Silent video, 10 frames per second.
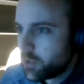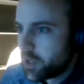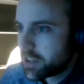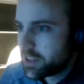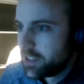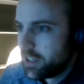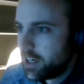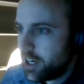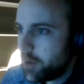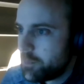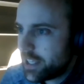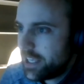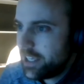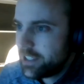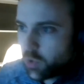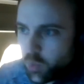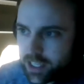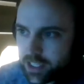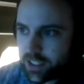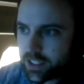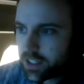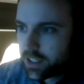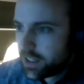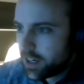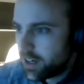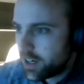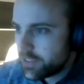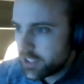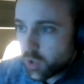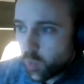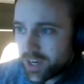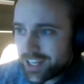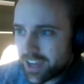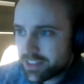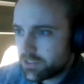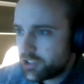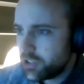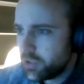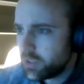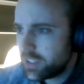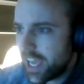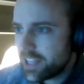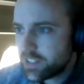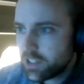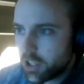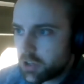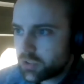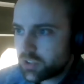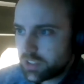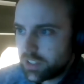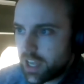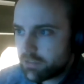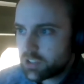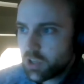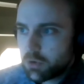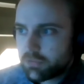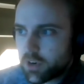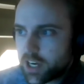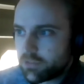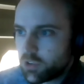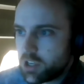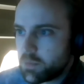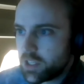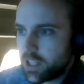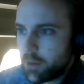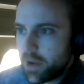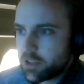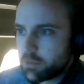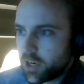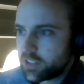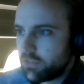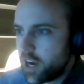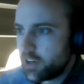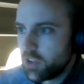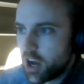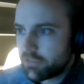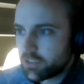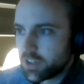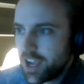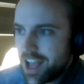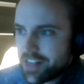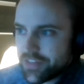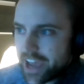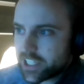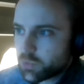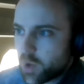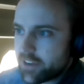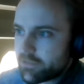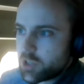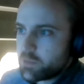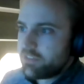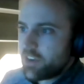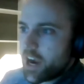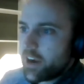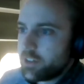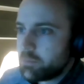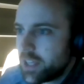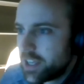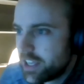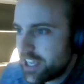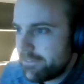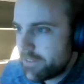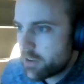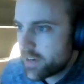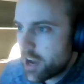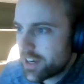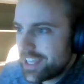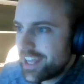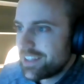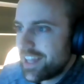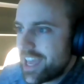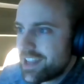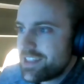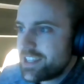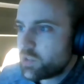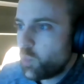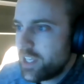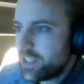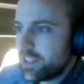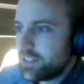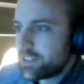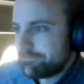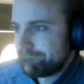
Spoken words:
with, he tweeted on the 29th of June, Casey Close never told Freddie Freeman about the Braves' final offer. That is why Freeman fired him. He found out in Atlanta this weekend.